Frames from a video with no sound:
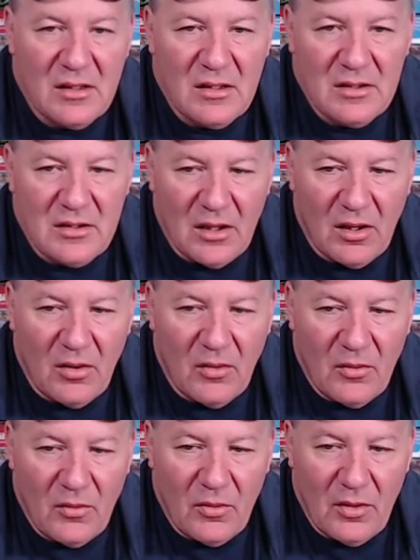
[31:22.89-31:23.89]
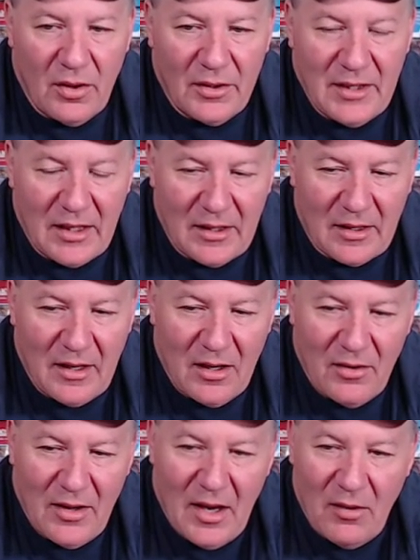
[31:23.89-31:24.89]
So we're taking care
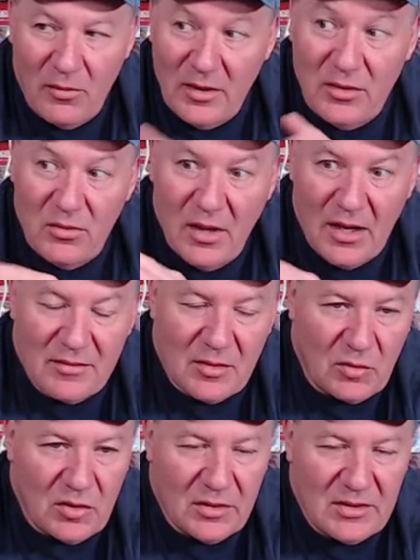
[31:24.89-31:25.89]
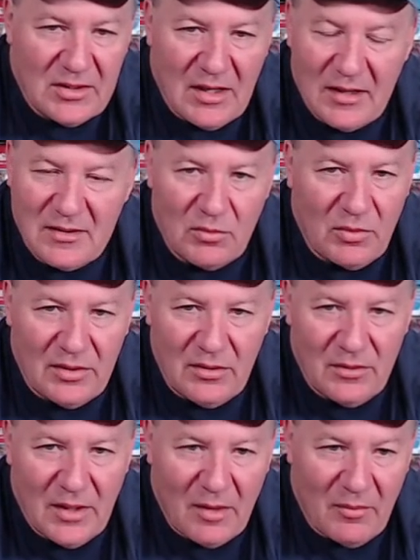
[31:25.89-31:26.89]
of that. We do have some good snakes we do
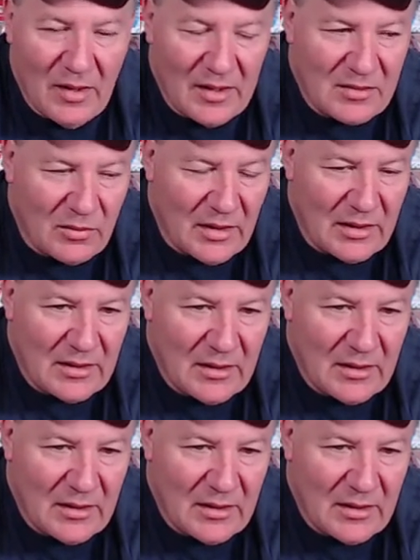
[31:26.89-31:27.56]
not mess with.